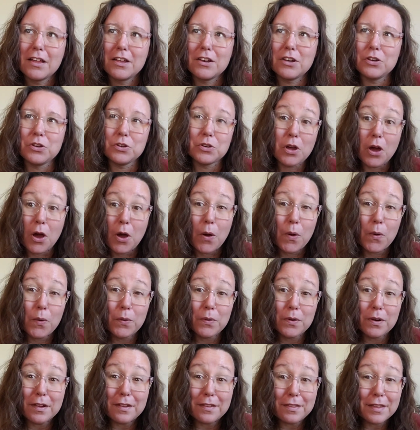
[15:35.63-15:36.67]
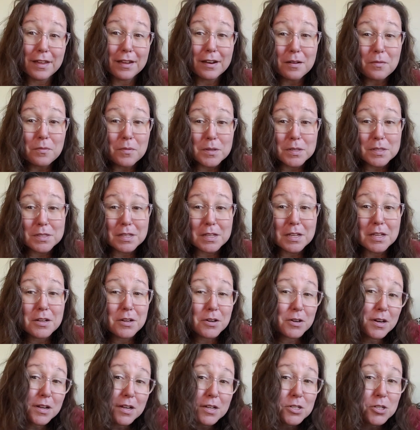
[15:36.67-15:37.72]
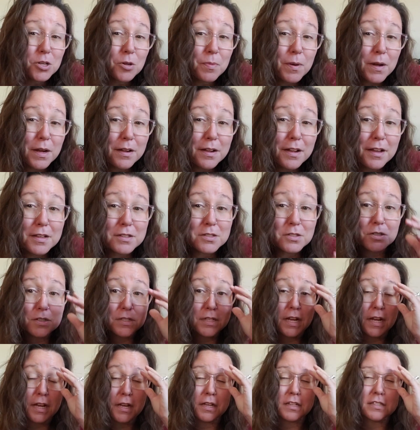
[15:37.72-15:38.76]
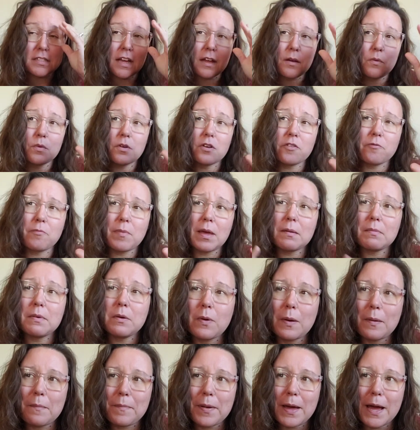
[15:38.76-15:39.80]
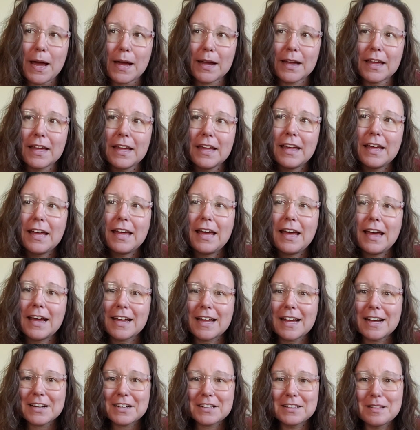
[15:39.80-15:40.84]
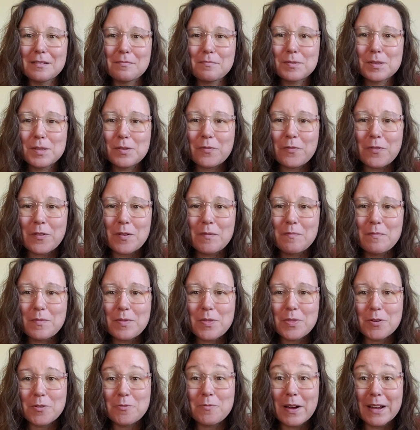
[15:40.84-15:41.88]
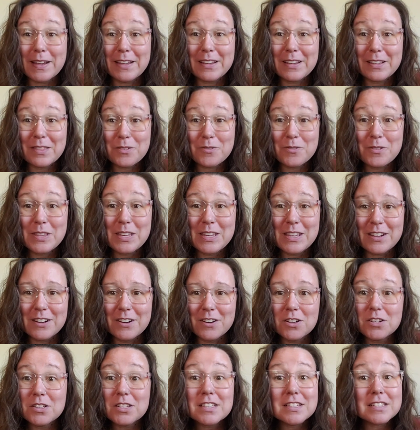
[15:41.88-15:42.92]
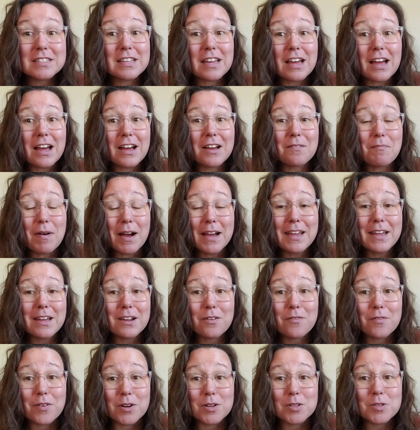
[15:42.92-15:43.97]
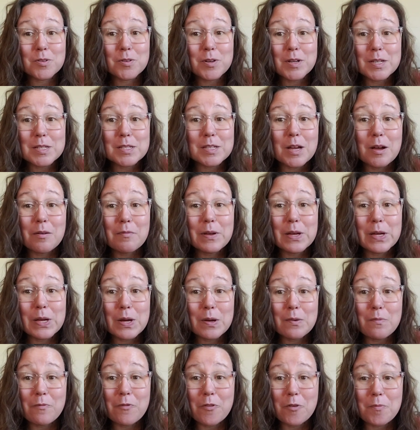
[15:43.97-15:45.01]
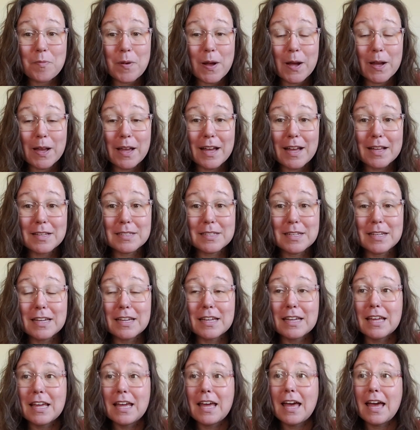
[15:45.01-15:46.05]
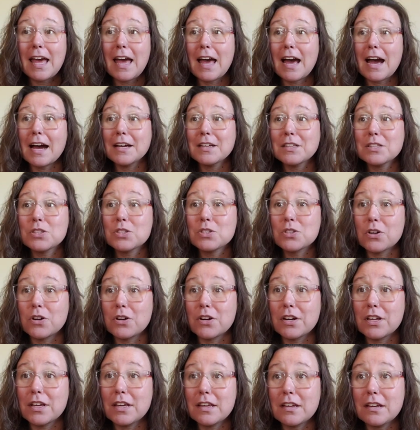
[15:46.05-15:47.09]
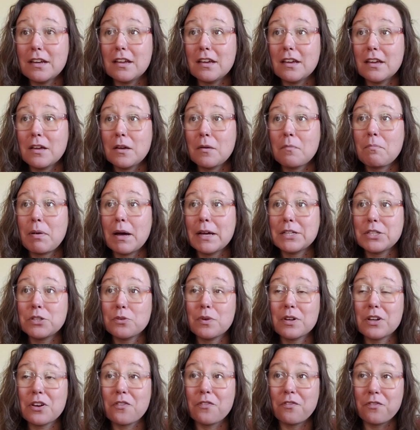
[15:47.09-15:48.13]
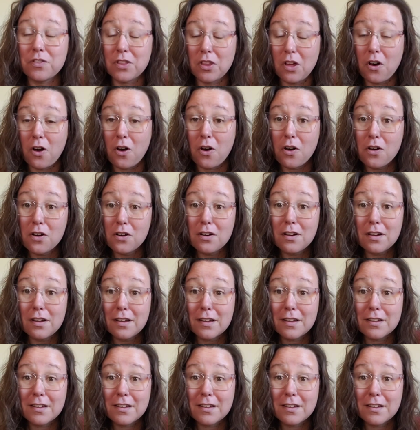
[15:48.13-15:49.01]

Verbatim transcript: known that it was International Podcasters Day because I would have maybe went back and got clips from through my through the years because my anniversary is coming up for podcasting. I started by doing a vlog